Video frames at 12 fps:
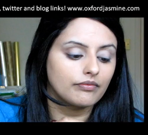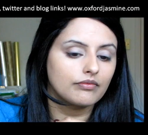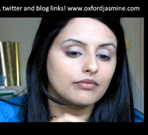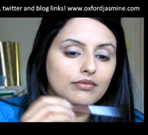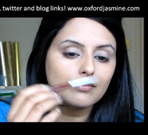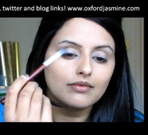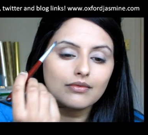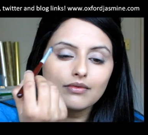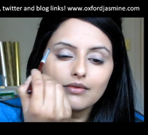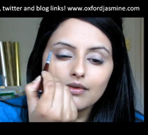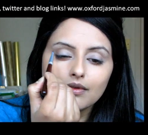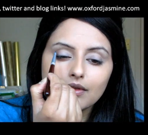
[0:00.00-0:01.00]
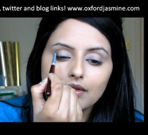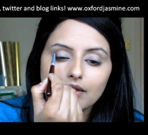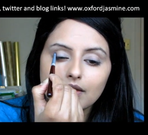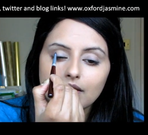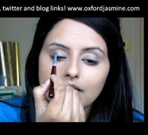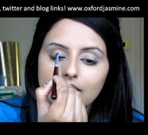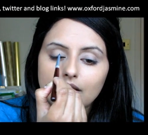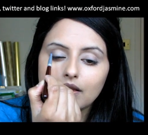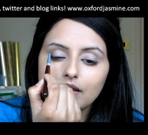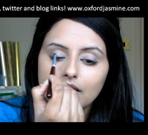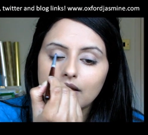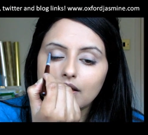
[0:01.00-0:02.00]

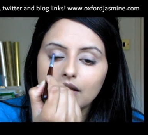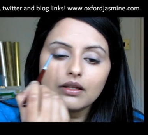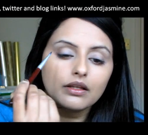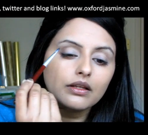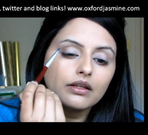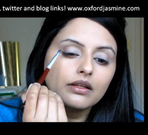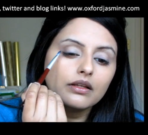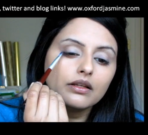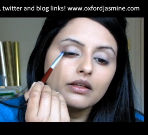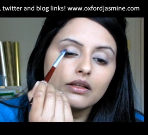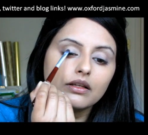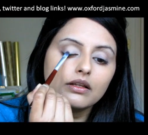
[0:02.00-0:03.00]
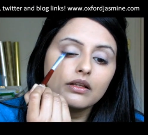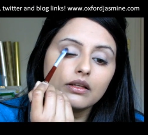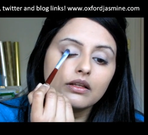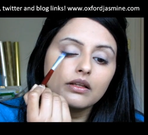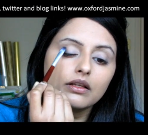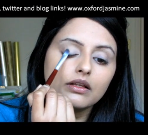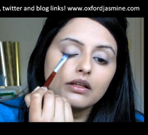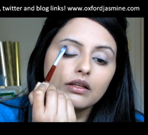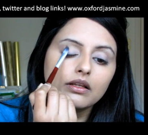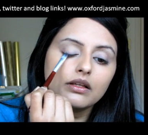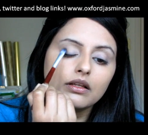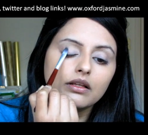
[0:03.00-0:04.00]

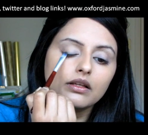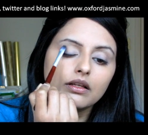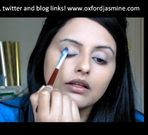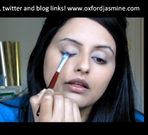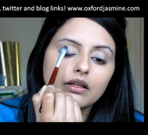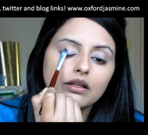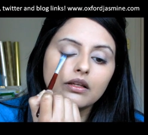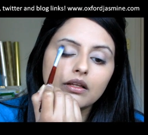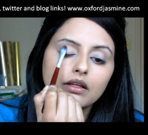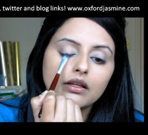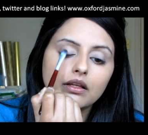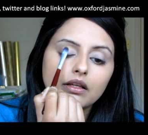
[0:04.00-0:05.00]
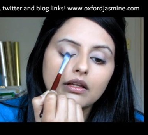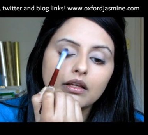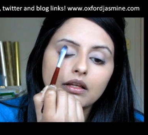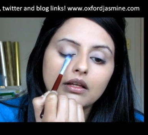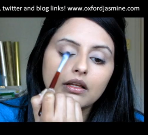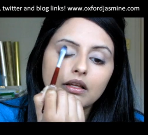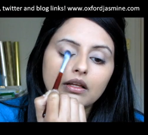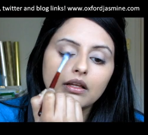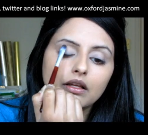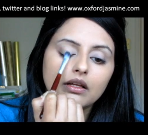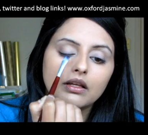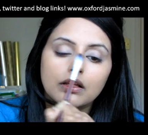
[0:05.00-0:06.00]

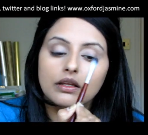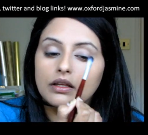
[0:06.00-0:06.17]
(no one is talking)